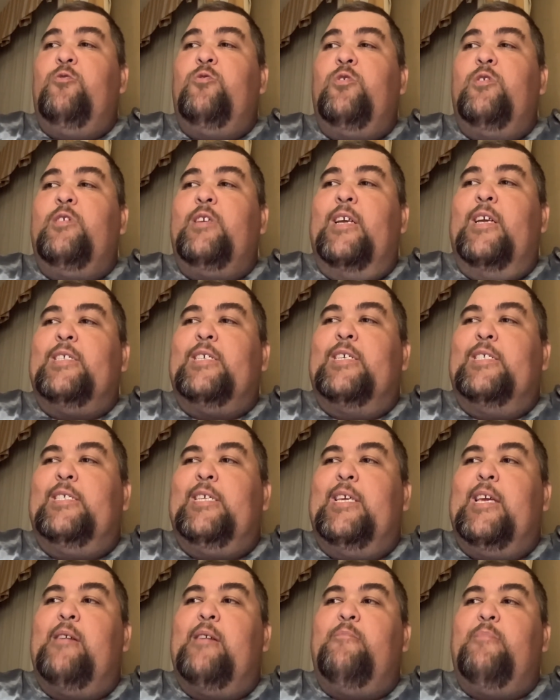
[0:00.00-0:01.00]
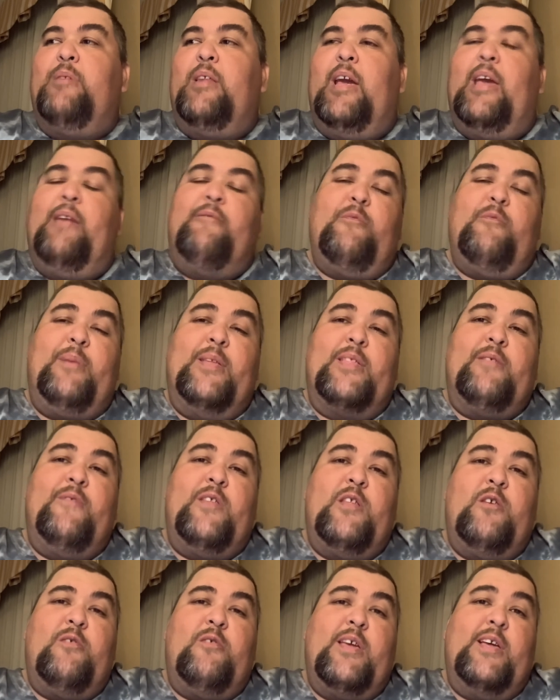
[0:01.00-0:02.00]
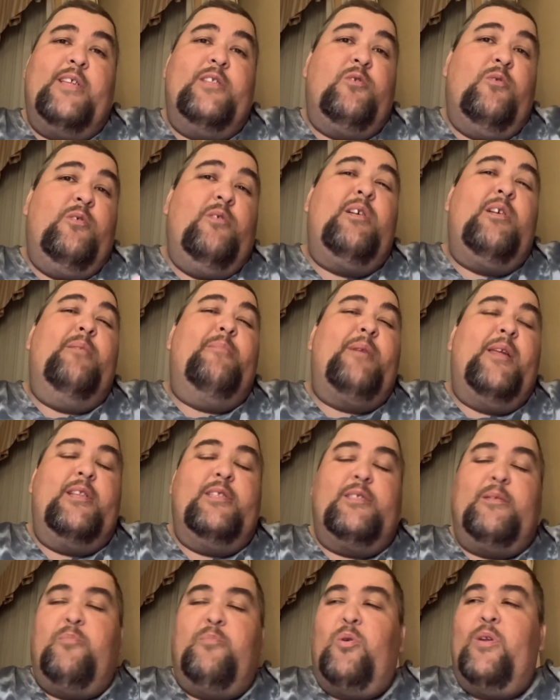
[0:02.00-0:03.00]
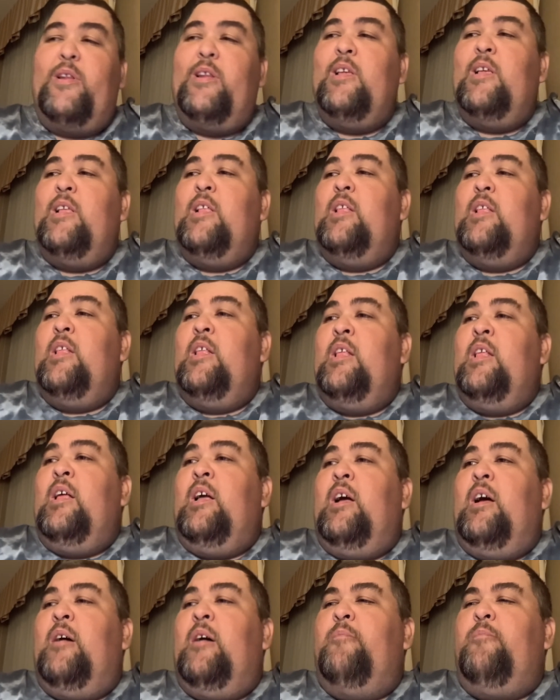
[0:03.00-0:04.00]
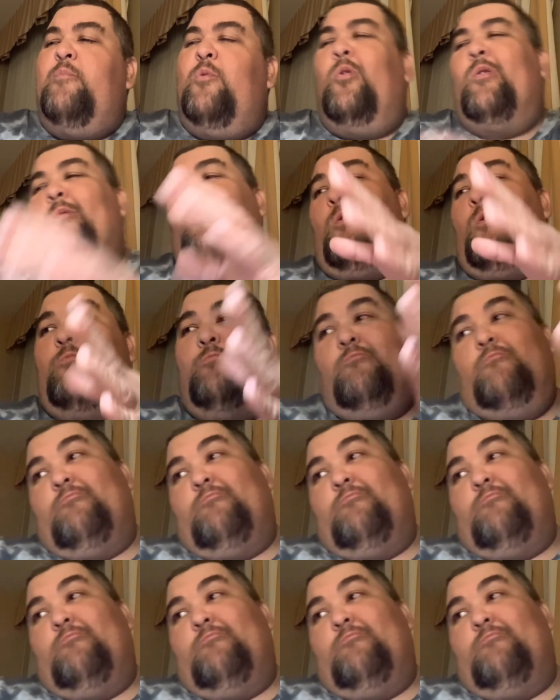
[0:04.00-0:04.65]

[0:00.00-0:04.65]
so you guys can see it, but I haven't made the video yet, so it'll come out at some point. Um, or it won't.